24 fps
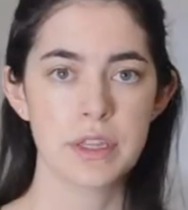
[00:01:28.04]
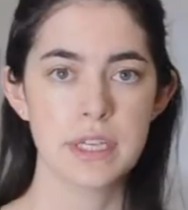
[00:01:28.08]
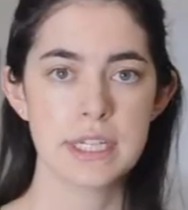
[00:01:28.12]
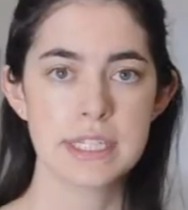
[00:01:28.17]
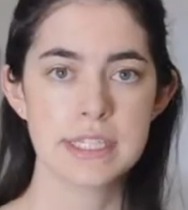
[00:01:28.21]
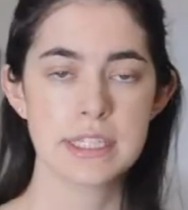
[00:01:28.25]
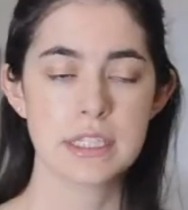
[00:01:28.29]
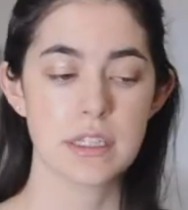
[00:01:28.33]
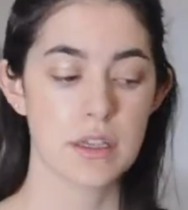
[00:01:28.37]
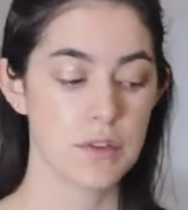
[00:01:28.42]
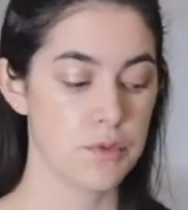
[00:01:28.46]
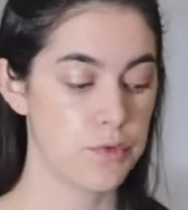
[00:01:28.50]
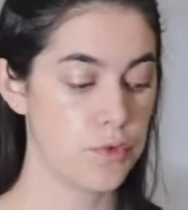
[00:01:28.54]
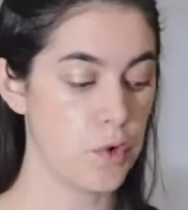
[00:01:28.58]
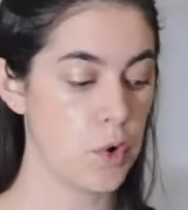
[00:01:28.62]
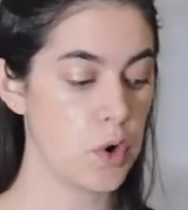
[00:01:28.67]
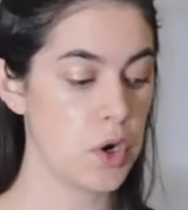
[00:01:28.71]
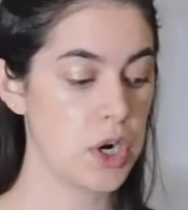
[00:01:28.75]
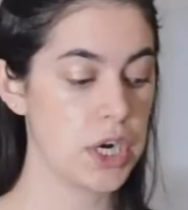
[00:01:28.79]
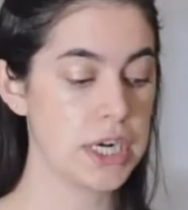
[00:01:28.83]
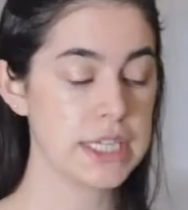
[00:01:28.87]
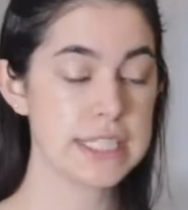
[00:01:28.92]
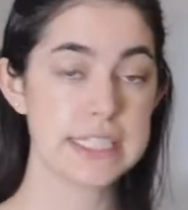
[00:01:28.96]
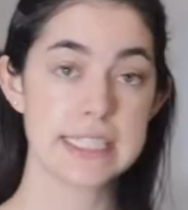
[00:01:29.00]
this
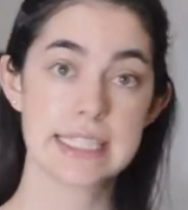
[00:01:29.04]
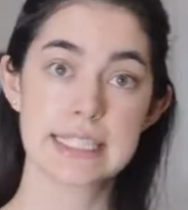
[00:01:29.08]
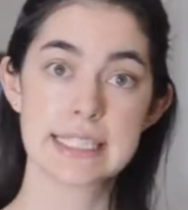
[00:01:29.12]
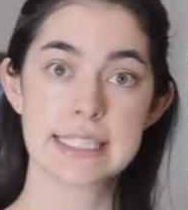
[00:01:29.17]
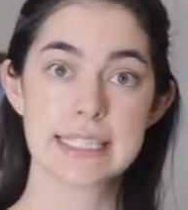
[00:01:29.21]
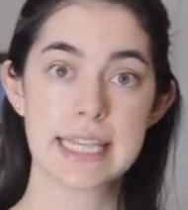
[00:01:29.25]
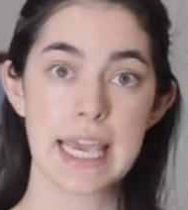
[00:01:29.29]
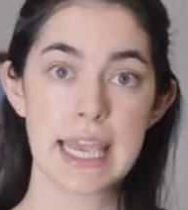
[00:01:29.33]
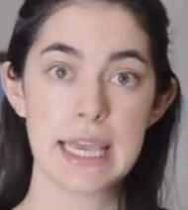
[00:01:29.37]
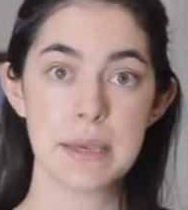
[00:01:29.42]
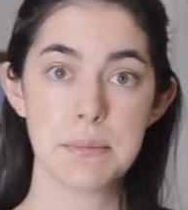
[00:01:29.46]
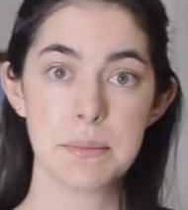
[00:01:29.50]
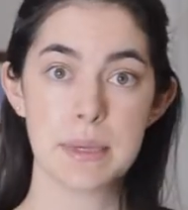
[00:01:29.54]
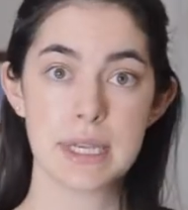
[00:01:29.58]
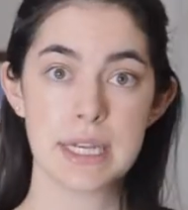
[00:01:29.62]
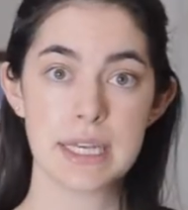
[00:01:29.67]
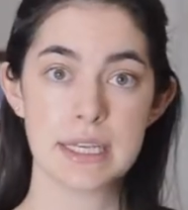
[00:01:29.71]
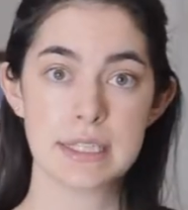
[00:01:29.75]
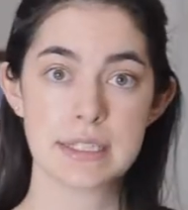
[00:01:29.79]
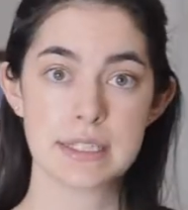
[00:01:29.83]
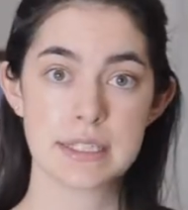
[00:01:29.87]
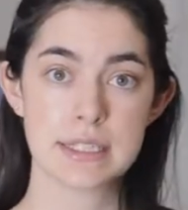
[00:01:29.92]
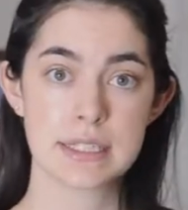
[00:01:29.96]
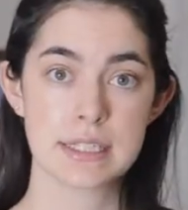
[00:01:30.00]
for six to eight
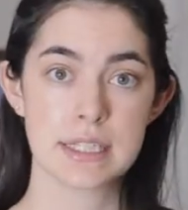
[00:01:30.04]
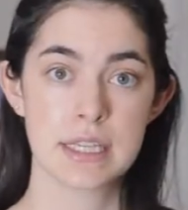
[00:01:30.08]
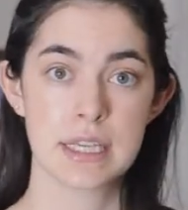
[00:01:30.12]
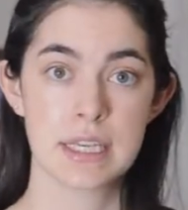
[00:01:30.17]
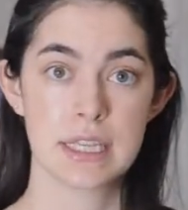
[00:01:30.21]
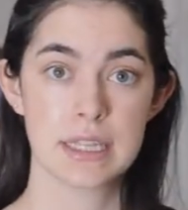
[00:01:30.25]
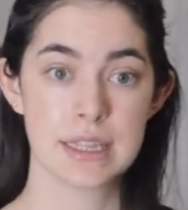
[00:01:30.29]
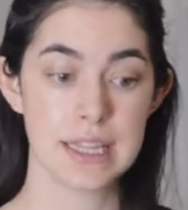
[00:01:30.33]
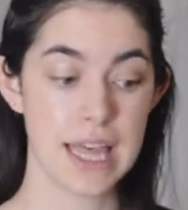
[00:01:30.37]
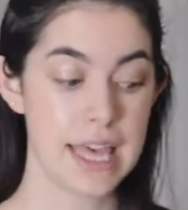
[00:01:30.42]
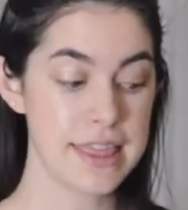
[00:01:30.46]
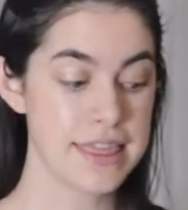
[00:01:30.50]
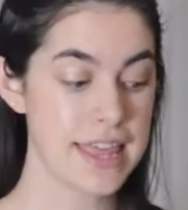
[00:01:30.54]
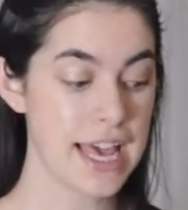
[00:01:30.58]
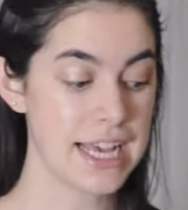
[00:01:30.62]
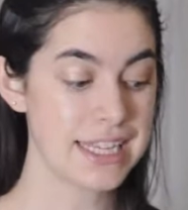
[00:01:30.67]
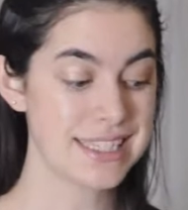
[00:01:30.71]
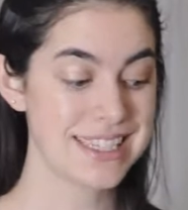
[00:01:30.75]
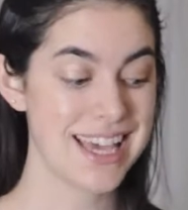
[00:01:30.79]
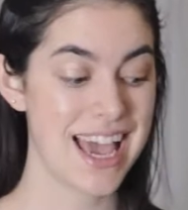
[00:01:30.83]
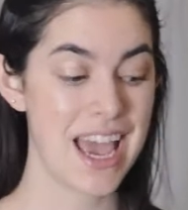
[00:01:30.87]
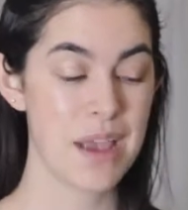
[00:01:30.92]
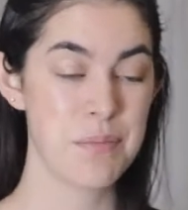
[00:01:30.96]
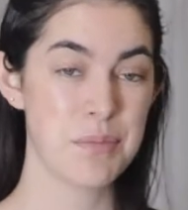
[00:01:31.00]
minutes. Let that
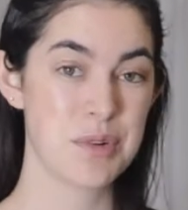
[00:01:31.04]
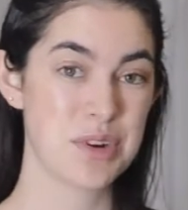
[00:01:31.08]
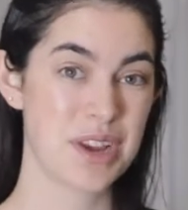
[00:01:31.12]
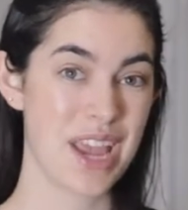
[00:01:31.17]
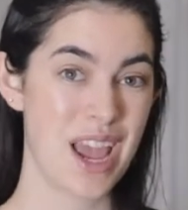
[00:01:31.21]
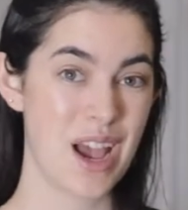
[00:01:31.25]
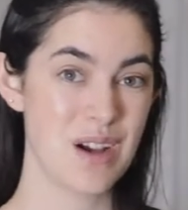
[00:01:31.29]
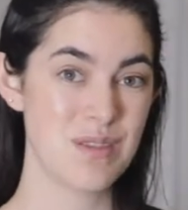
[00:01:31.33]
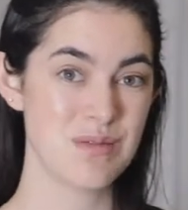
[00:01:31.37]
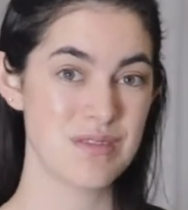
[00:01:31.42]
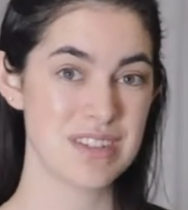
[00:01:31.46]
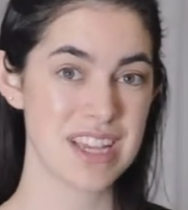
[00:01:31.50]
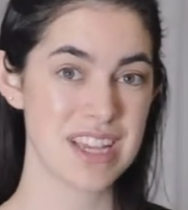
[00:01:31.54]
timer count